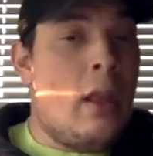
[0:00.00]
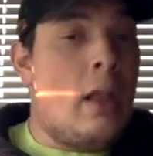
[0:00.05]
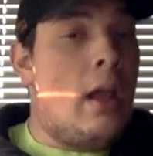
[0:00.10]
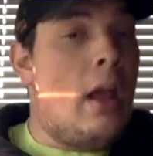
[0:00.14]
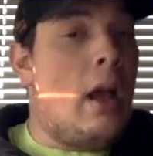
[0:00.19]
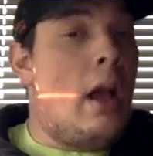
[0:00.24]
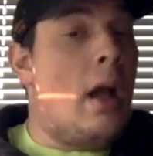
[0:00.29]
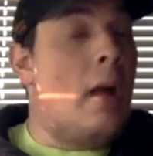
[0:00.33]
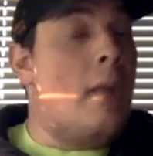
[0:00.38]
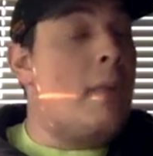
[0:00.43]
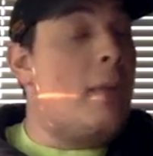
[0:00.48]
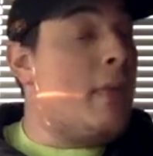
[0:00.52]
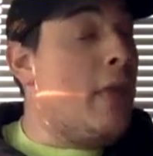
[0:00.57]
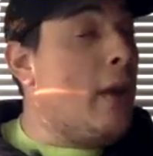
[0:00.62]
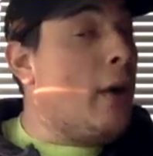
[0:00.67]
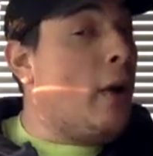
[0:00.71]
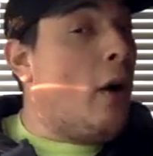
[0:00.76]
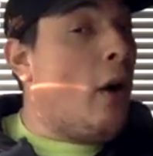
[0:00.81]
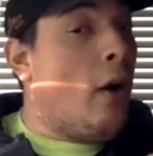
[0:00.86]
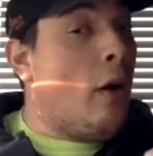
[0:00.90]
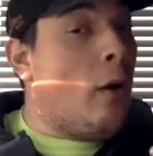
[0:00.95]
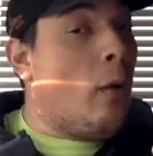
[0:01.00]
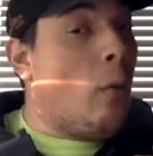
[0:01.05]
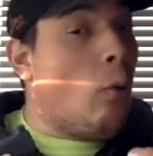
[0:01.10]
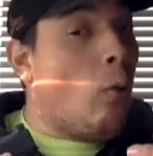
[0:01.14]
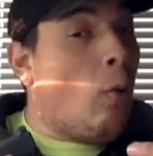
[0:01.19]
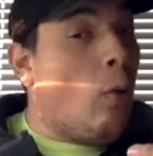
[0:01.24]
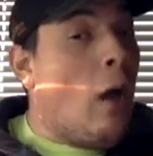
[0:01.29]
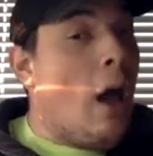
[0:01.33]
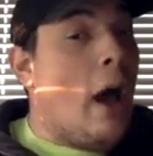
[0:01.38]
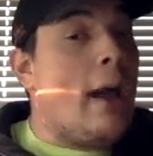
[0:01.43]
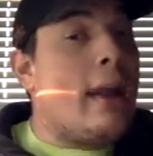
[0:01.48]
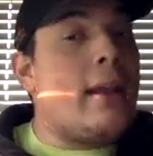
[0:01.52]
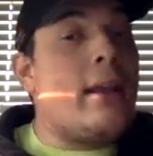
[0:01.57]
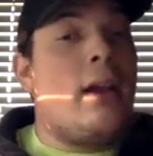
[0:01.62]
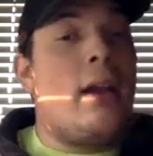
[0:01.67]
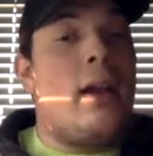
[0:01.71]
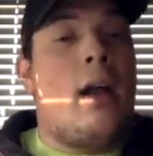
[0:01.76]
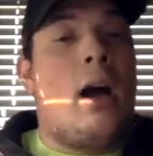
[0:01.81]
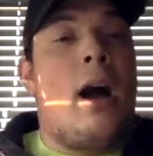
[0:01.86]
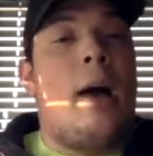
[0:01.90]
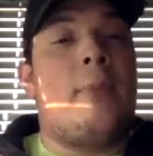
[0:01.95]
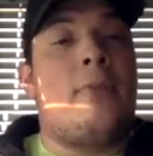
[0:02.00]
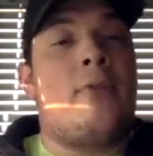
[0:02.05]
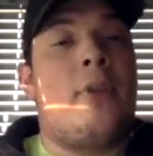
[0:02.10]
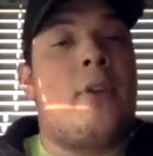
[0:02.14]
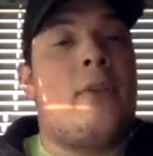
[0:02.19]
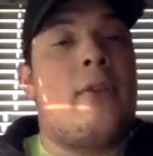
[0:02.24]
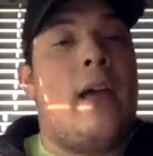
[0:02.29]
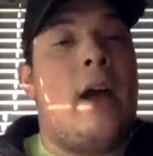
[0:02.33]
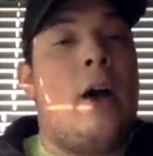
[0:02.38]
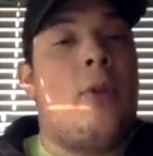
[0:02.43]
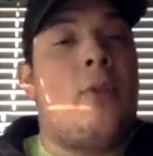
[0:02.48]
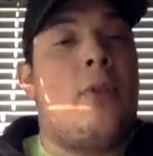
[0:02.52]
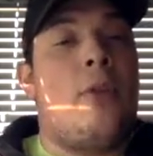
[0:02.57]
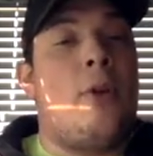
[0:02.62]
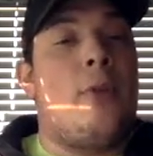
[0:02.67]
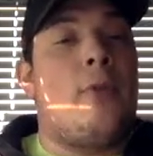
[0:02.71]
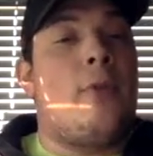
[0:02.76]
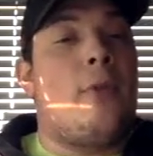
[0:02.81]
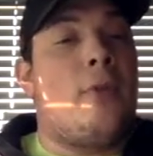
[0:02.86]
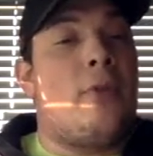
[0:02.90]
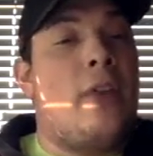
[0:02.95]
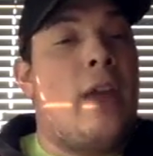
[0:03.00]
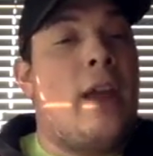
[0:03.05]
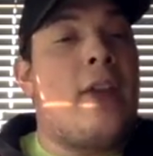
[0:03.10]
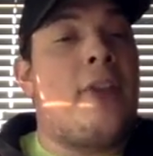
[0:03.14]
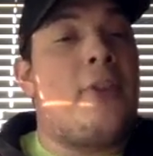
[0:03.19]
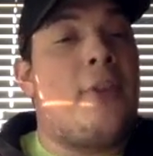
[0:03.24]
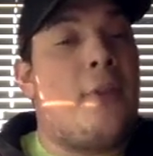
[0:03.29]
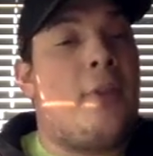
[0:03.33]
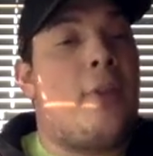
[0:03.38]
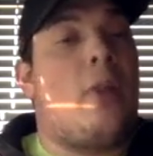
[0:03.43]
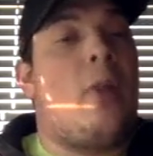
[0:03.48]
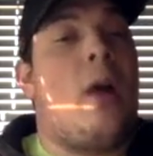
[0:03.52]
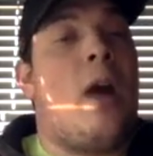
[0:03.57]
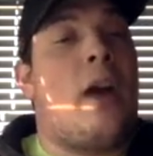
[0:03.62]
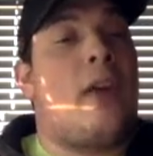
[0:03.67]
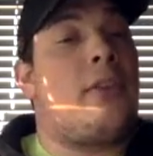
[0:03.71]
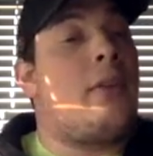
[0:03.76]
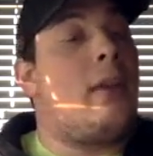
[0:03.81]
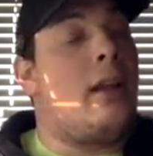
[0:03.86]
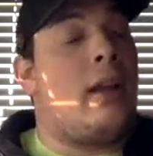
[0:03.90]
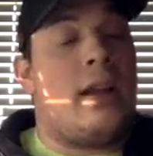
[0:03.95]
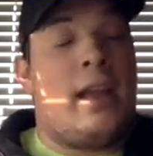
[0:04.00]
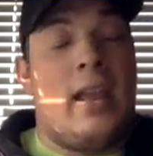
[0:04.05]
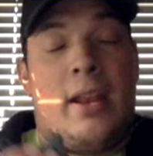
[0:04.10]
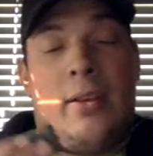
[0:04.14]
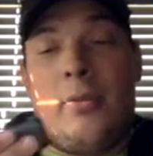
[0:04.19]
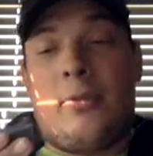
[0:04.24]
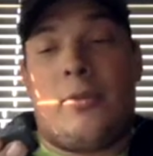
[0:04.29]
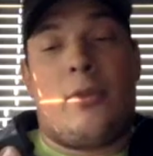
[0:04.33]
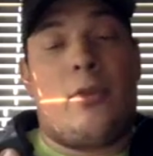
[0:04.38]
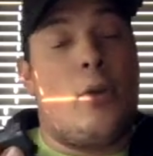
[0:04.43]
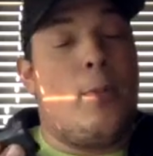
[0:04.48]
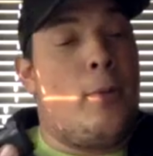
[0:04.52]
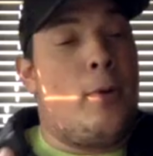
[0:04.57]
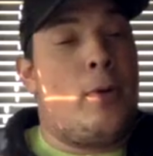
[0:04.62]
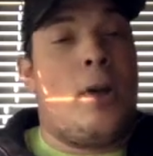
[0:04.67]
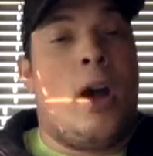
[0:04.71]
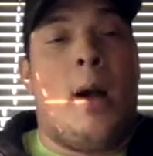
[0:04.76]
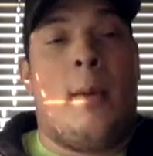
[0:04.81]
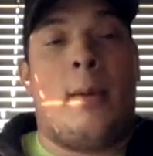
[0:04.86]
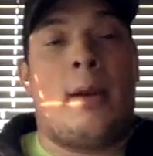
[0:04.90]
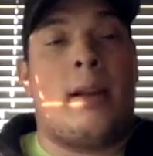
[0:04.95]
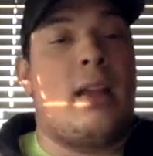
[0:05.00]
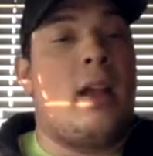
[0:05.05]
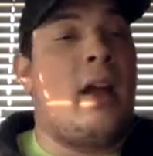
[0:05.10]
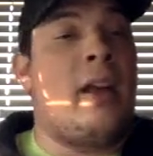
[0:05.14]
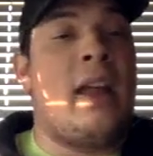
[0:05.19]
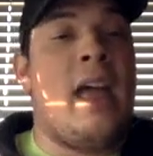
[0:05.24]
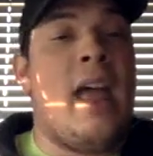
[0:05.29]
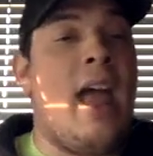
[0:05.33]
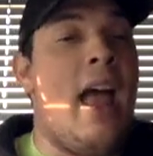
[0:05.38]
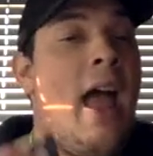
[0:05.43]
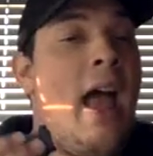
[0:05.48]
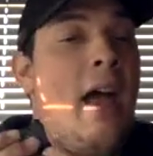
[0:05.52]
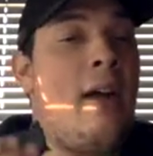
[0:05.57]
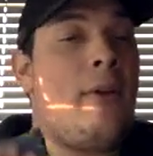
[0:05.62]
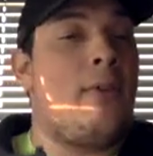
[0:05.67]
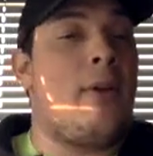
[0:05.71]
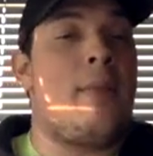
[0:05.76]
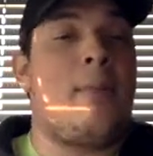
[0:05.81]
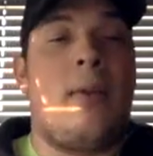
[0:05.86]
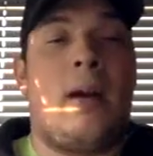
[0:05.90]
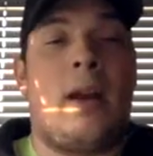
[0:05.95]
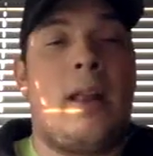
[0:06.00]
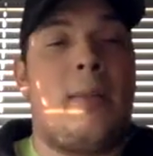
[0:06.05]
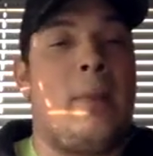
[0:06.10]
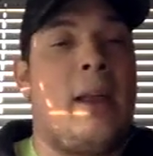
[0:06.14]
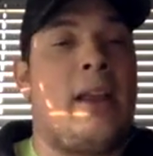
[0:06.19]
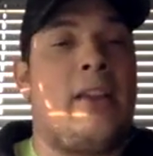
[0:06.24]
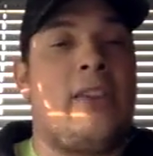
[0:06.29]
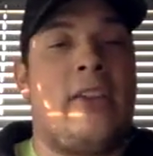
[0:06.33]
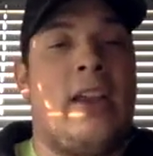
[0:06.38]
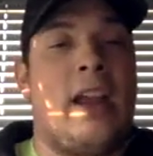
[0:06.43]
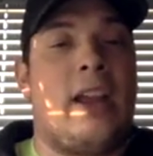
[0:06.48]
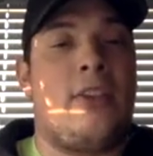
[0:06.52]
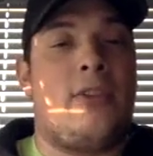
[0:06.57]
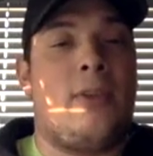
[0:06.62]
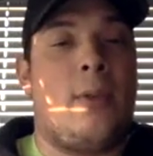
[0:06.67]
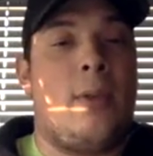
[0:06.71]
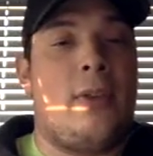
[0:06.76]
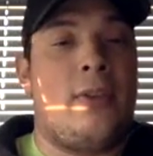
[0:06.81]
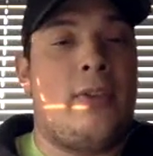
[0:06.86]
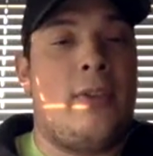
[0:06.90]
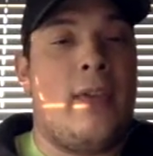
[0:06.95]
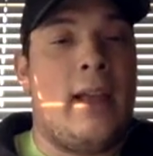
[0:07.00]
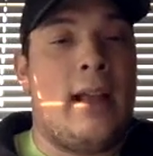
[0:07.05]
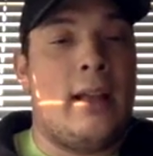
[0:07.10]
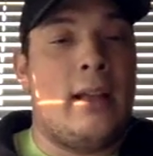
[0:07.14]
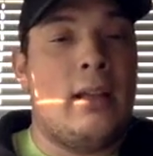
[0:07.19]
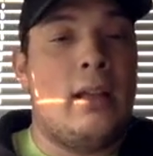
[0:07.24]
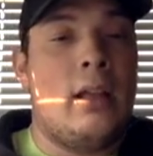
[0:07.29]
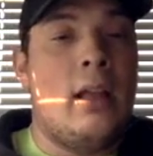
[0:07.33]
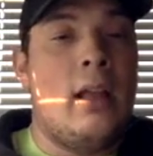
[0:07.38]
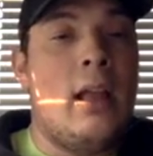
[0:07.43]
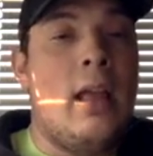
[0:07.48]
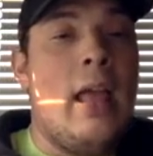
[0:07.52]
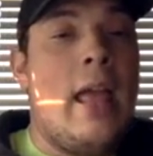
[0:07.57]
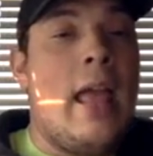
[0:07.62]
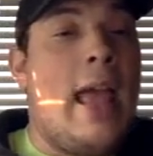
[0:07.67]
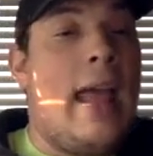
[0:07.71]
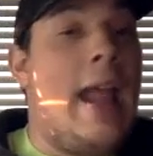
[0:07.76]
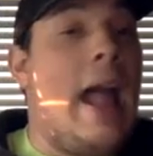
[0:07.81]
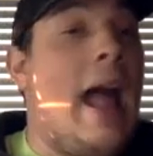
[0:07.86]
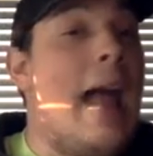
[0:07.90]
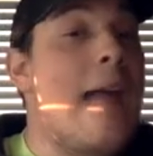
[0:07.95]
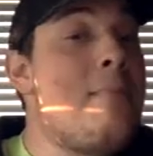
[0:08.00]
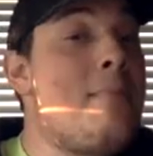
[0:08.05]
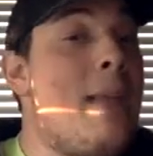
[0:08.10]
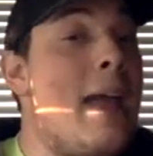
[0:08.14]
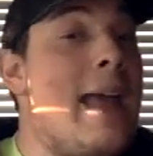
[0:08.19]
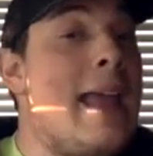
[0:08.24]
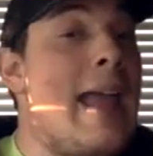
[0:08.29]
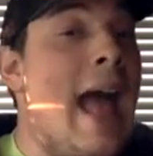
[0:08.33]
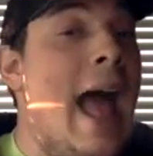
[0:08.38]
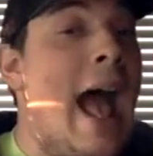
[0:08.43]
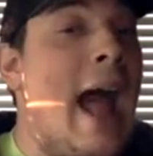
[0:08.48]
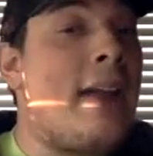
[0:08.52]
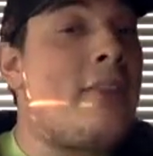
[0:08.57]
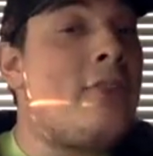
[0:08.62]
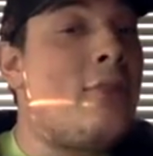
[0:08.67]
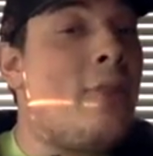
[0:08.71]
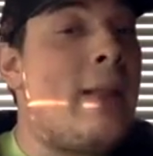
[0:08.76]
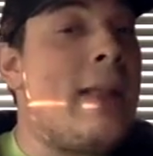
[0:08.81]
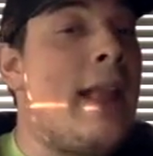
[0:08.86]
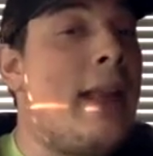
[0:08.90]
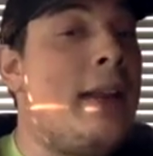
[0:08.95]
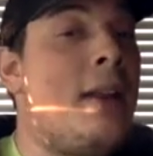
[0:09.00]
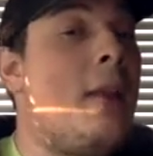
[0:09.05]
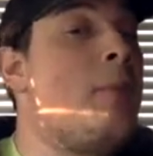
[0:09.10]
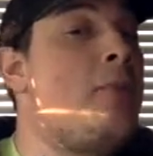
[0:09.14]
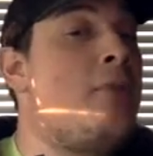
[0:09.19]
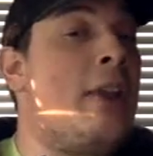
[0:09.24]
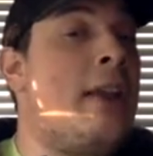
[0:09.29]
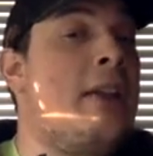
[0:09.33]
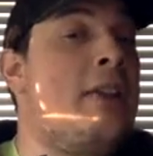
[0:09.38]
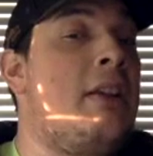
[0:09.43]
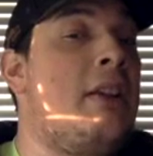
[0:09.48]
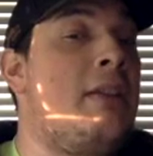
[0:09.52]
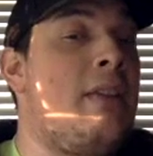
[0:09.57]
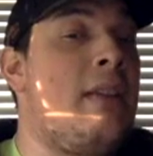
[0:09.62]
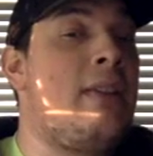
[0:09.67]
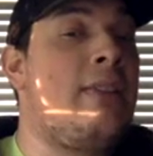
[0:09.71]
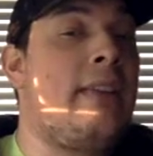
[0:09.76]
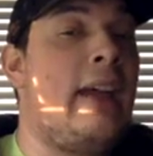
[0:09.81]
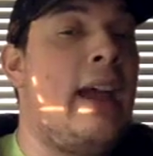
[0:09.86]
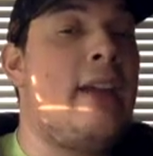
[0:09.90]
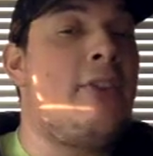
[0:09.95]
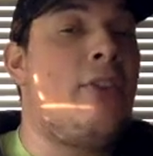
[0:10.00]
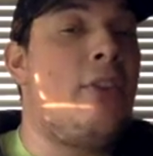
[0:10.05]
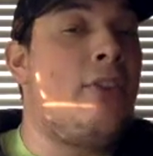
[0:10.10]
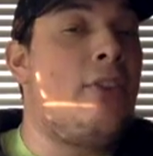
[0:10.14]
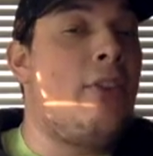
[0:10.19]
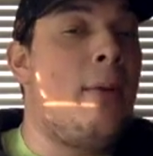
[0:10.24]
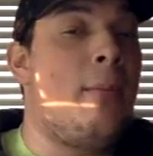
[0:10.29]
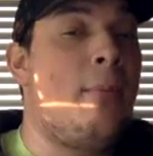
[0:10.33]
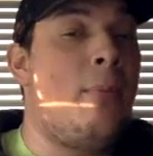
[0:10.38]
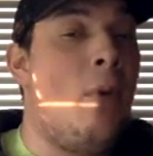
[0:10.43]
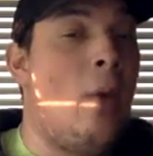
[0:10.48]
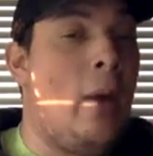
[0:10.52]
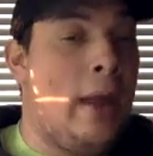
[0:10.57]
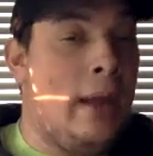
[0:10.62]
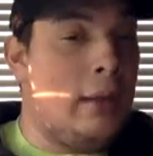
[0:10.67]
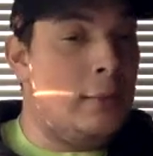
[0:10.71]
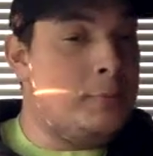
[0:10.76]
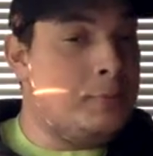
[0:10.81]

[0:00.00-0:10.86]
But there are a lot of good options out there for sights for the Glocks. Again, a super common gun. Everybody makes sights for this thing. And I may actually end up changing these sights at some point.